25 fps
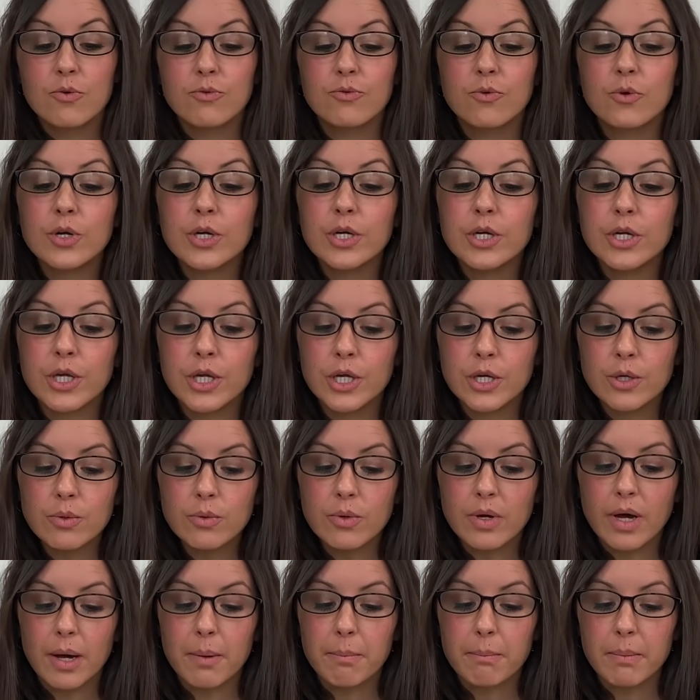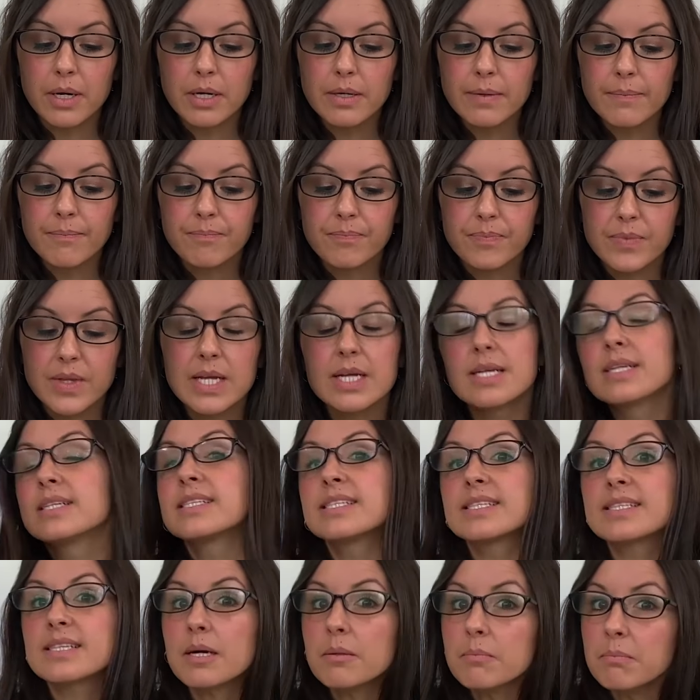For a cucumber,
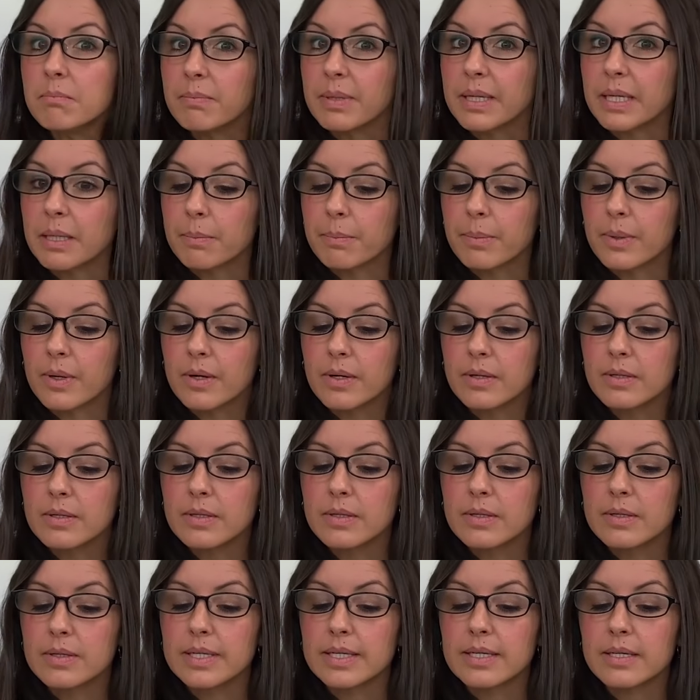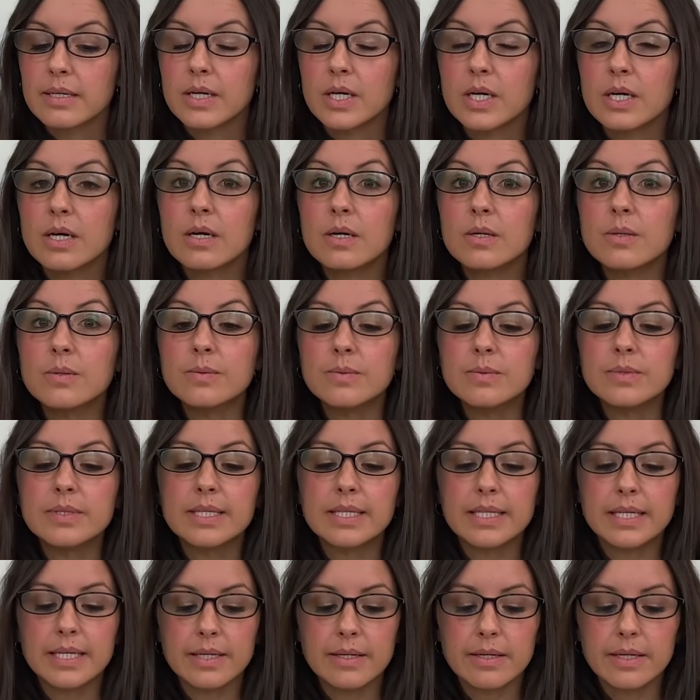some people
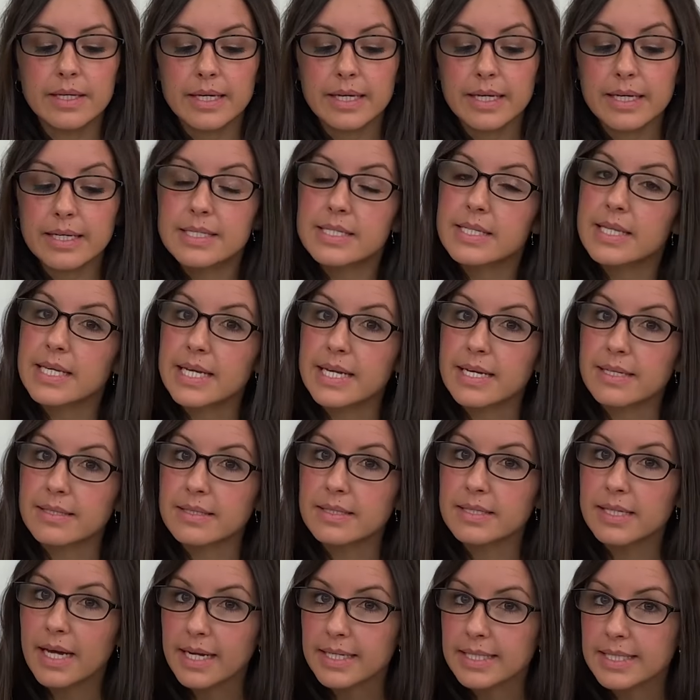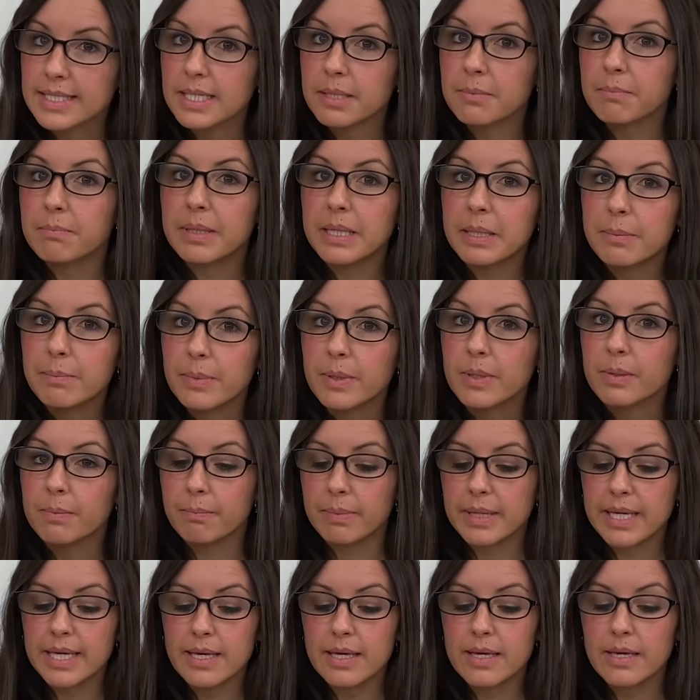only eat the inside. Some people
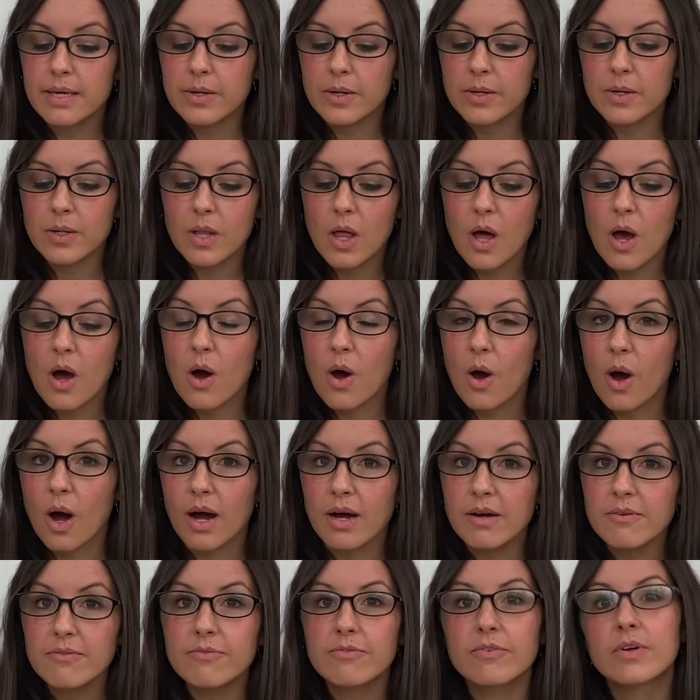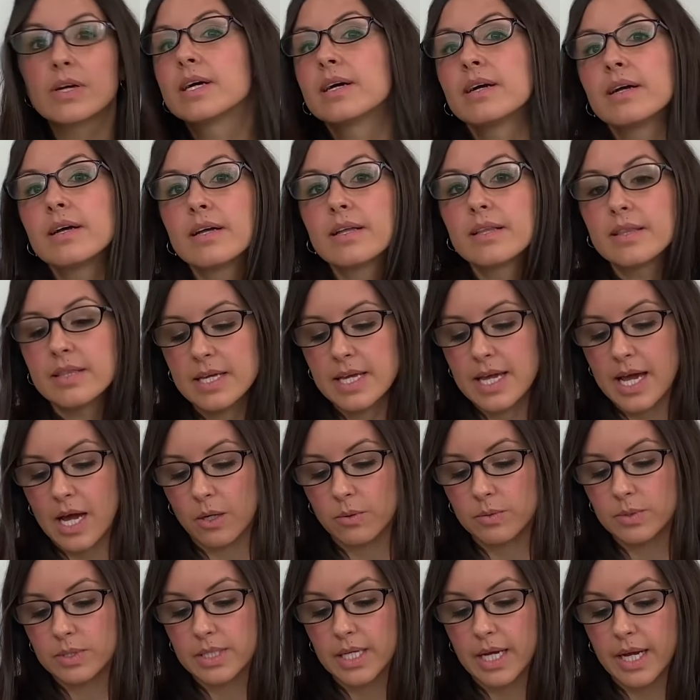peel off the
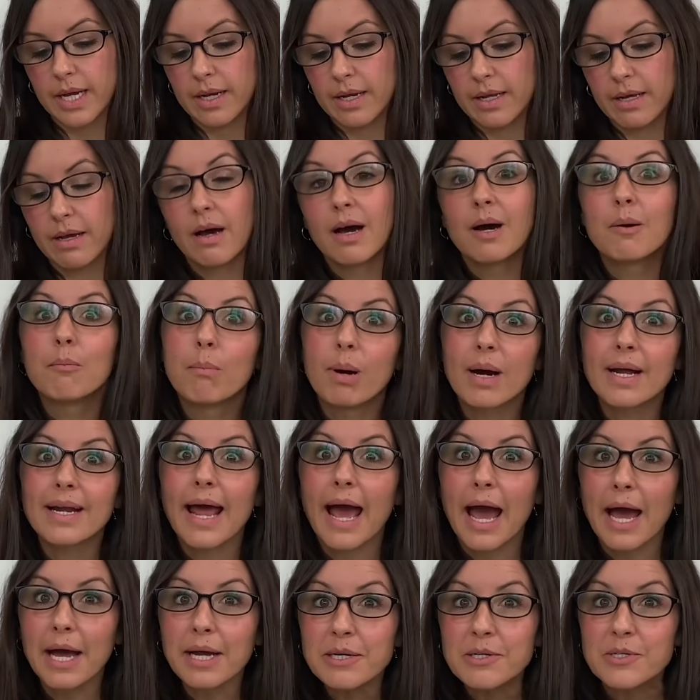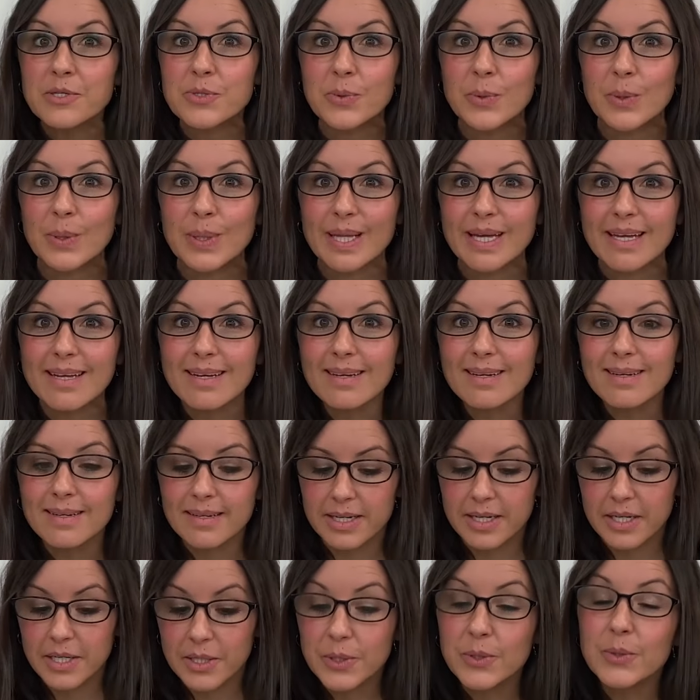outside. But actually,
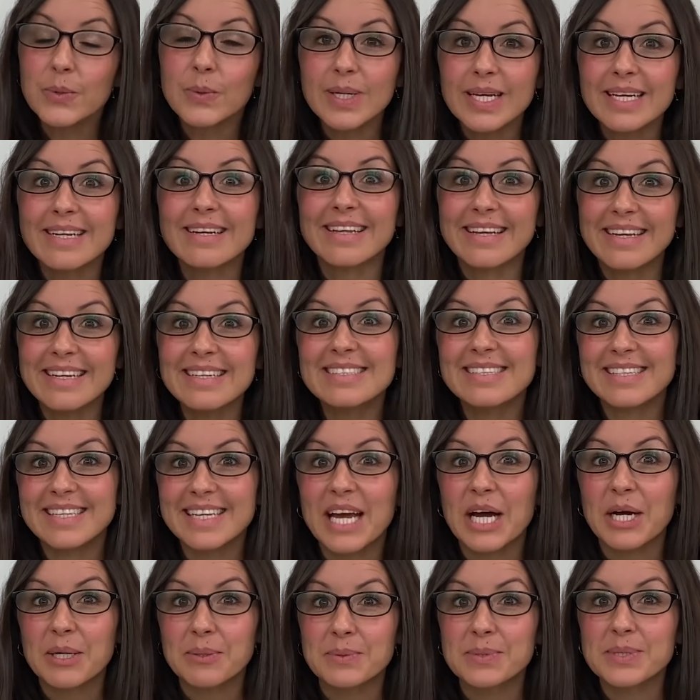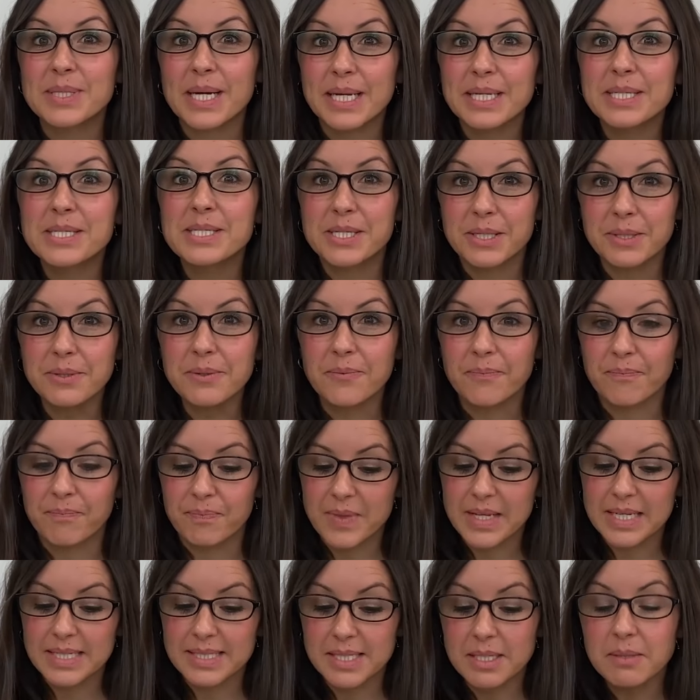you can eat the outside too.
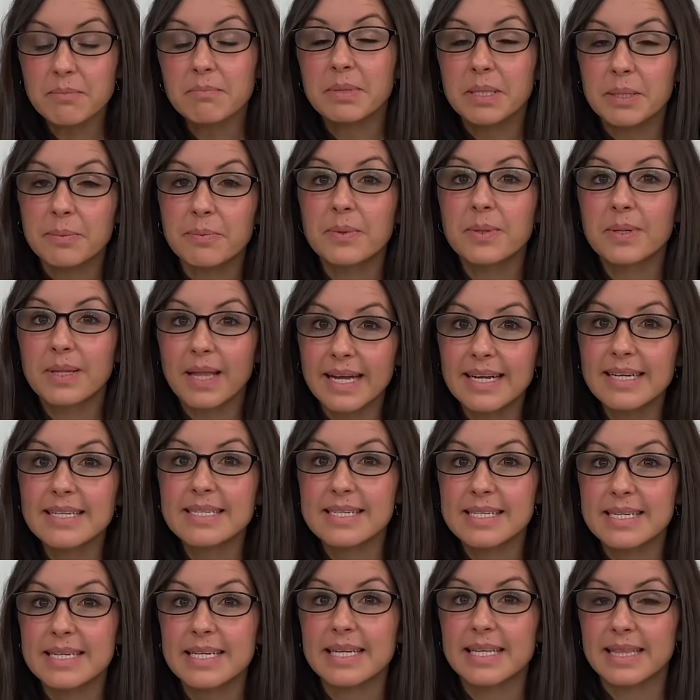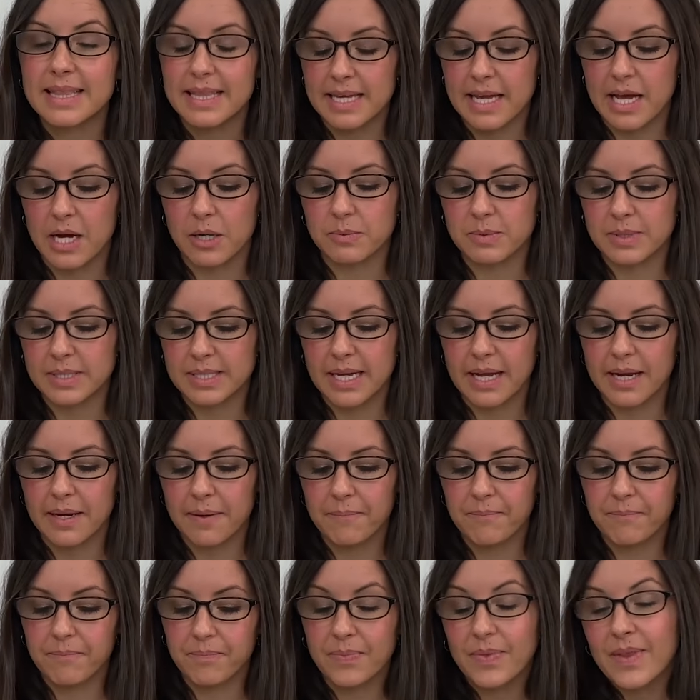Some people like to eat the outside.
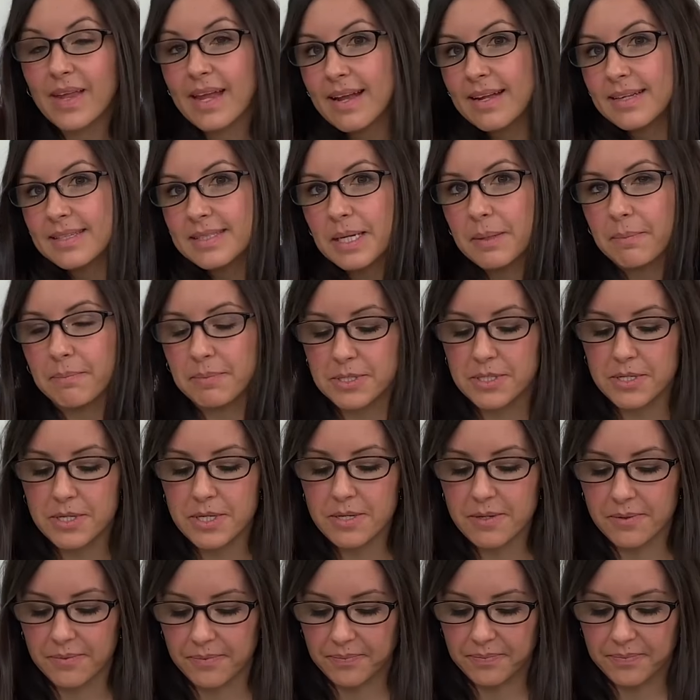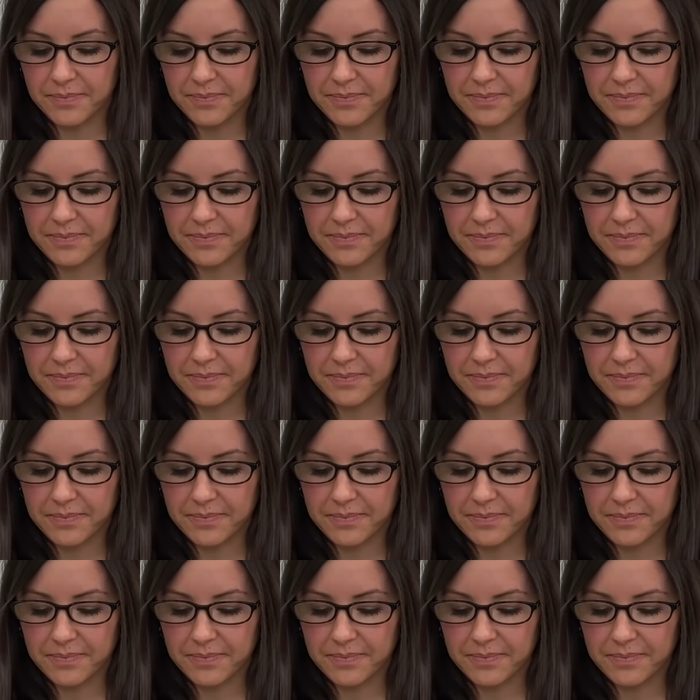It's up to you.